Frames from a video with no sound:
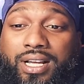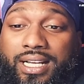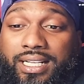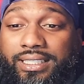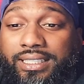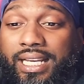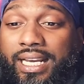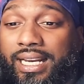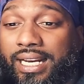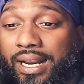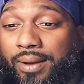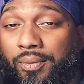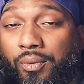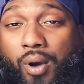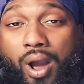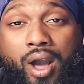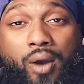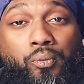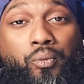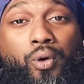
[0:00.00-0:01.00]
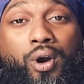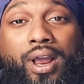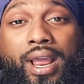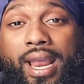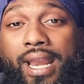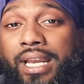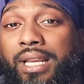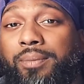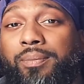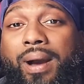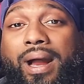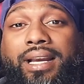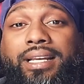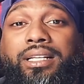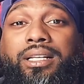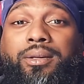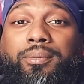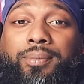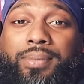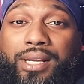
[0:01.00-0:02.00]
saying I want anybody
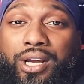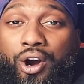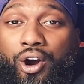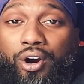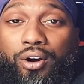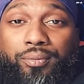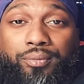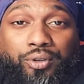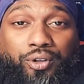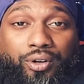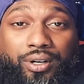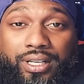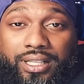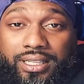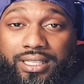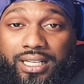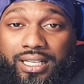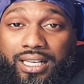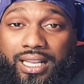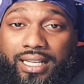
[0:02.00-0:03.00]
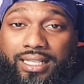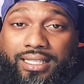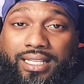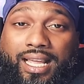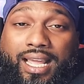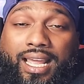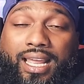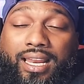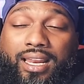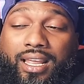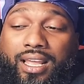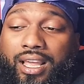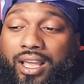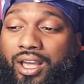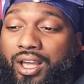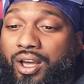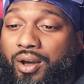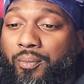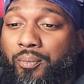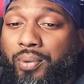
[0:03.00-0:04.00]
to be harmed or anything like that,
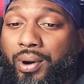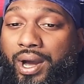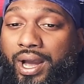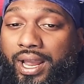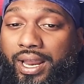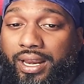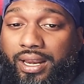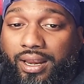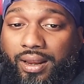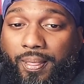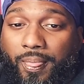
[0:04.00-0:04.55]
but